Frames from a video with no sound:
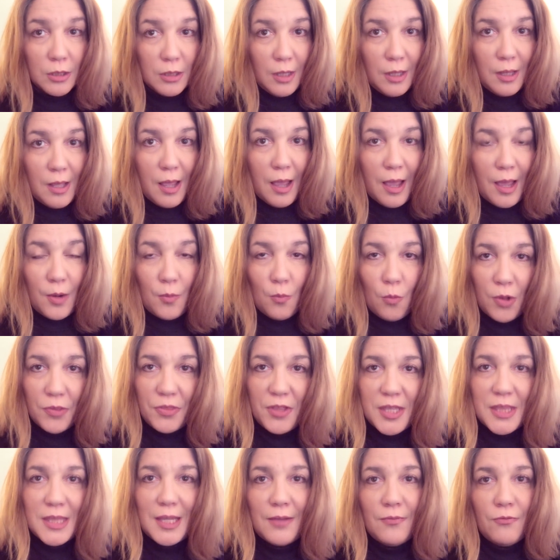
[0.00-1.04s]
and one that
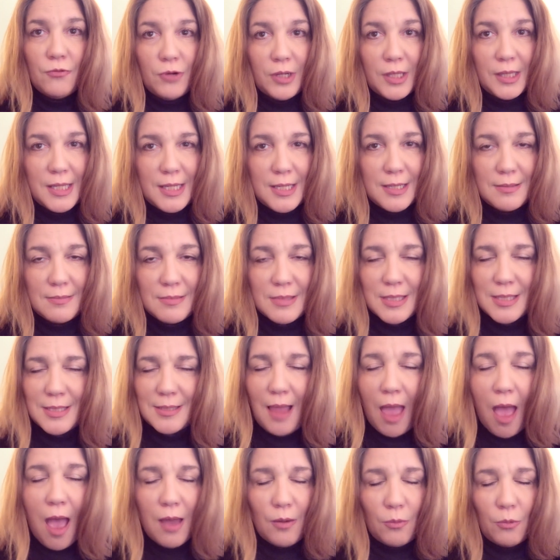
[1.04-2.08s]
they've really
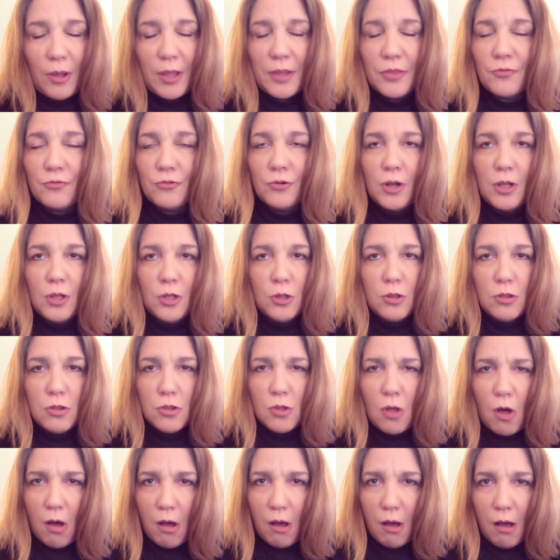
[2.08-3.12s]
sat with for a
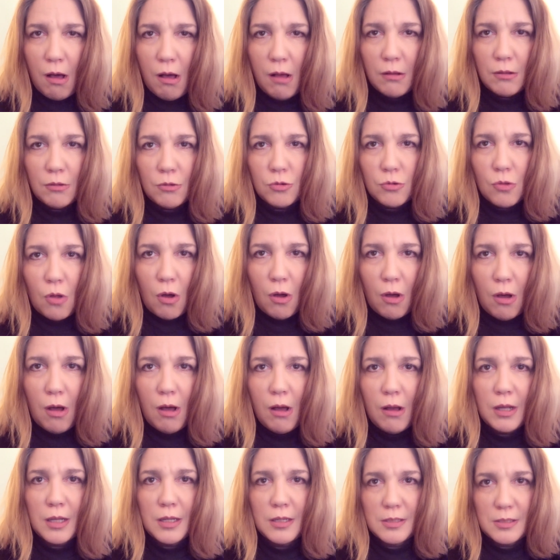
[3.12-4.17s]
long, long
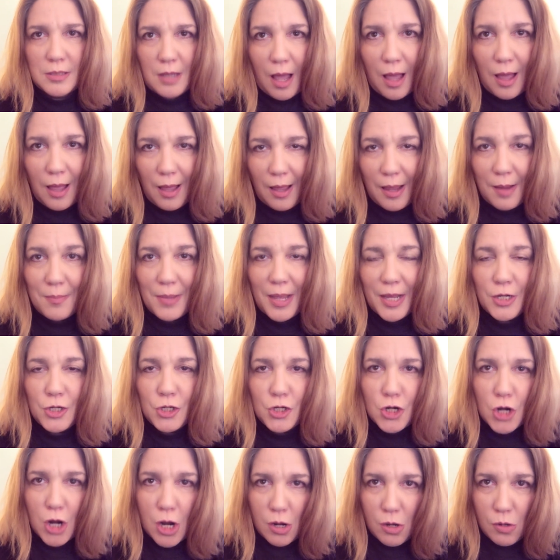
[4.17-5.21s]
time and
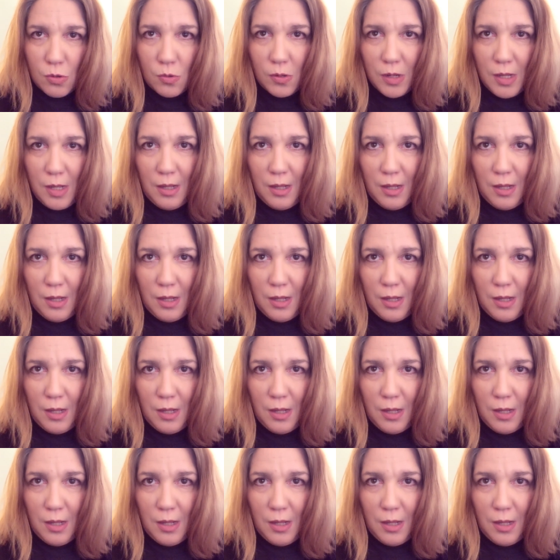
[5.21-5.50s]
know